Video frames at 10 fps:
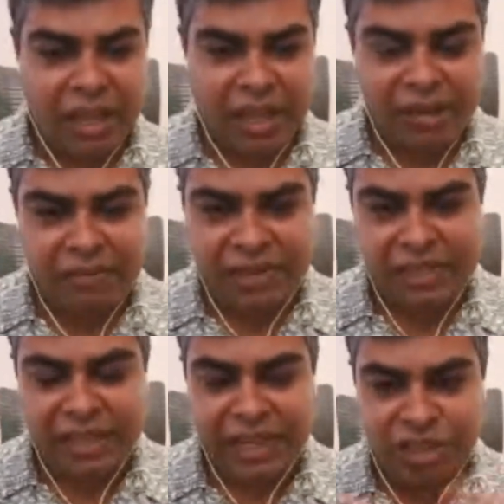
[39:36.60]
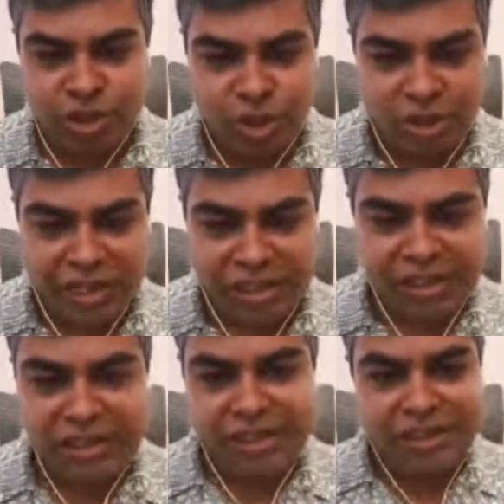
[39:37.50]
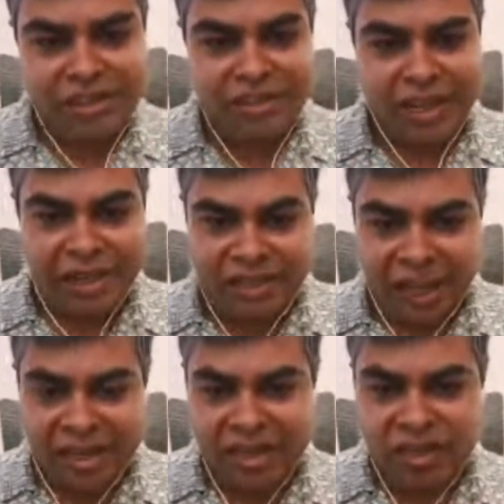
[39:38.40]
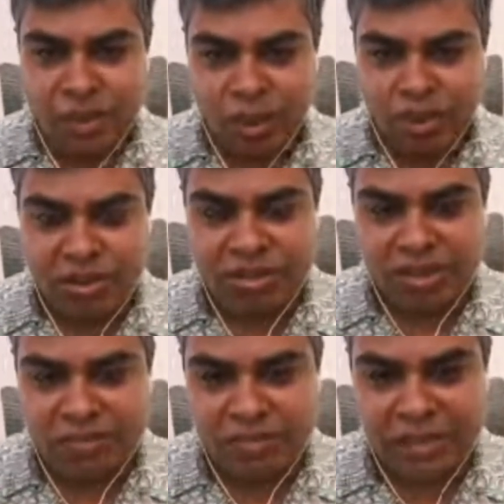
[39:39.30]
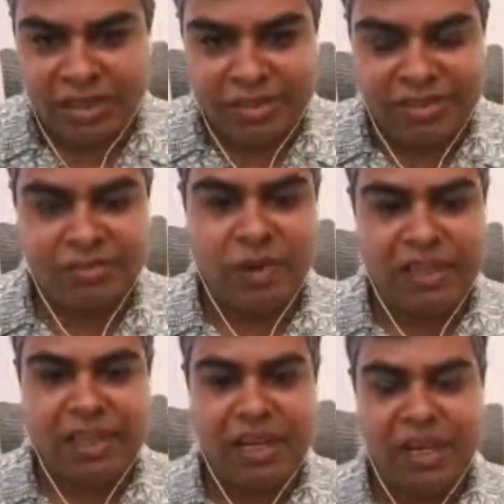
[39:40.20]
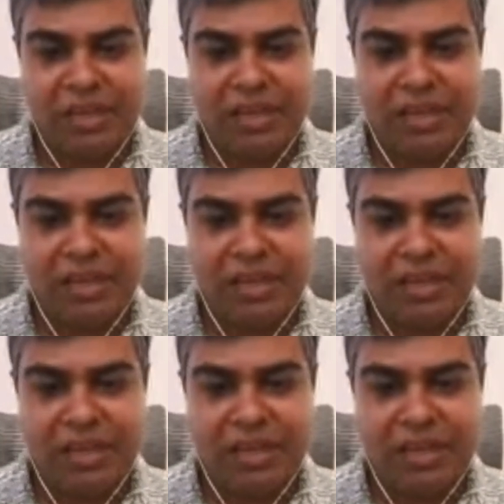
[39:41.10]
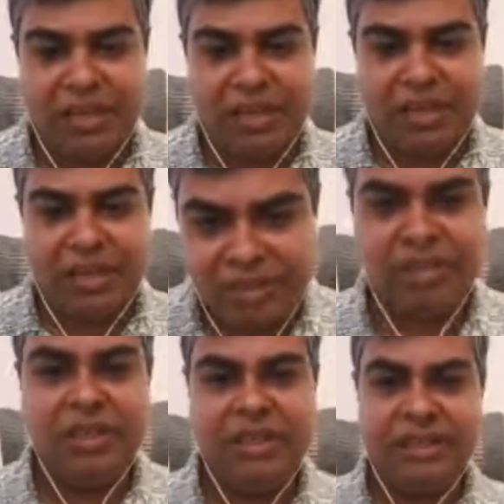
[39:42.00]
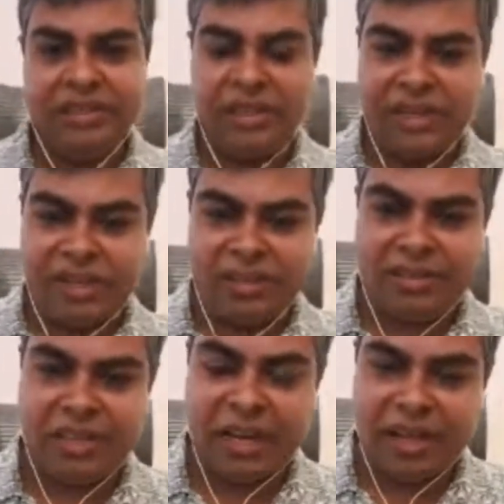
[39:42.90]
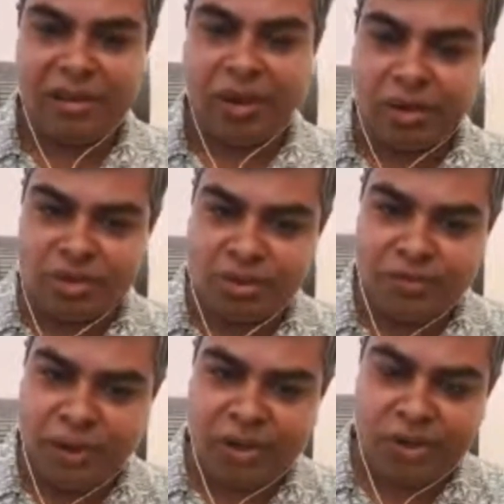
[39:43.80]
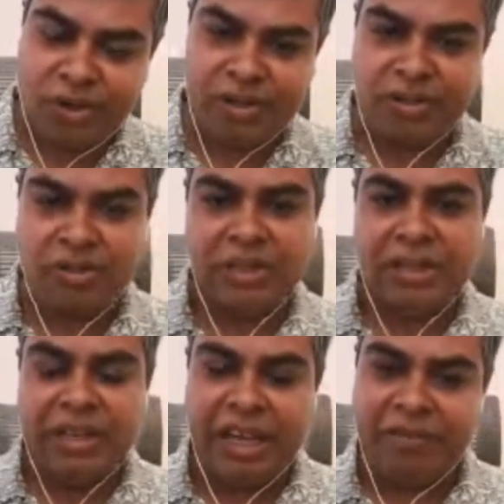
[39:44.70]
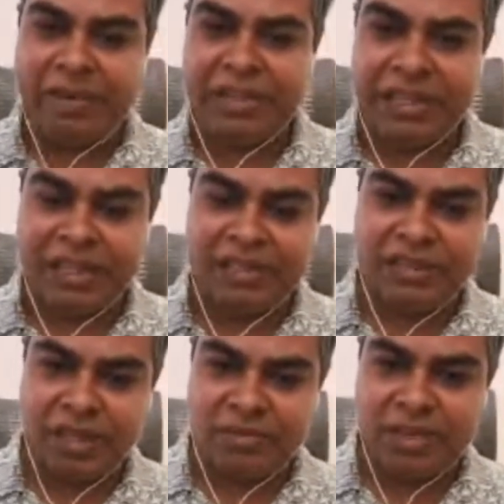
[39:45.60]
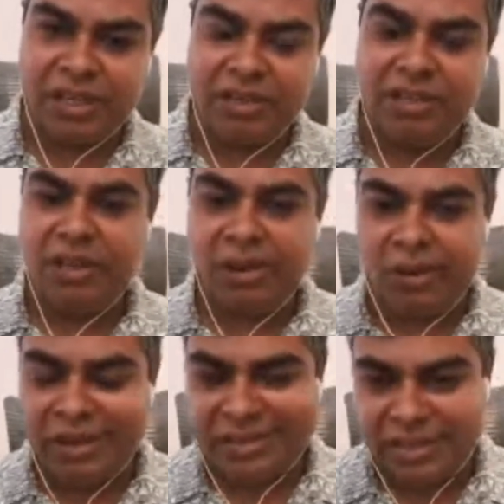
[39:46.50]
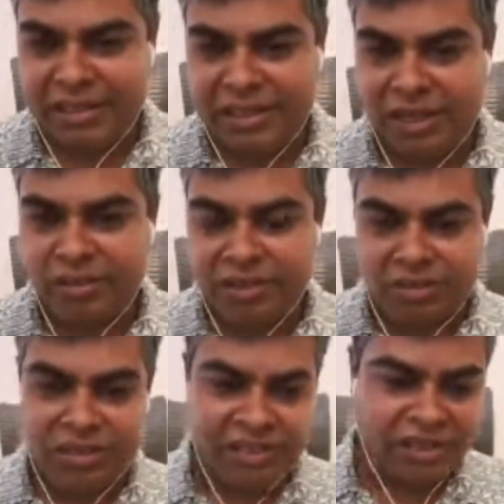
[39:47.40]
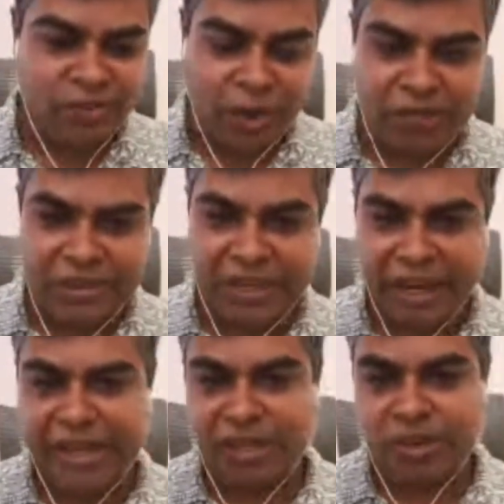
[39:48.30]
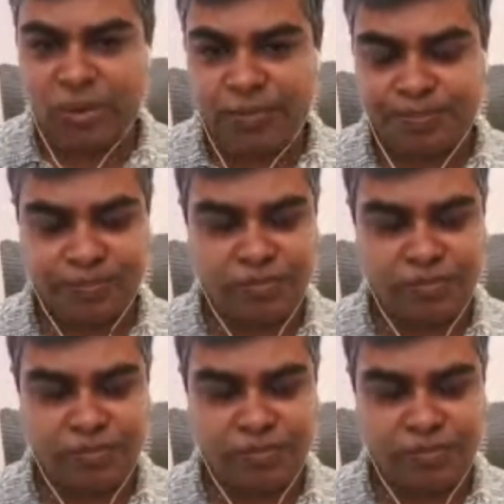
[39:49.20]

and we ensure that this entire ecosystem is working under the legal boundaries. There are laws followed. Everything is genuine. Honestly, they are doing. So this is what we try to do,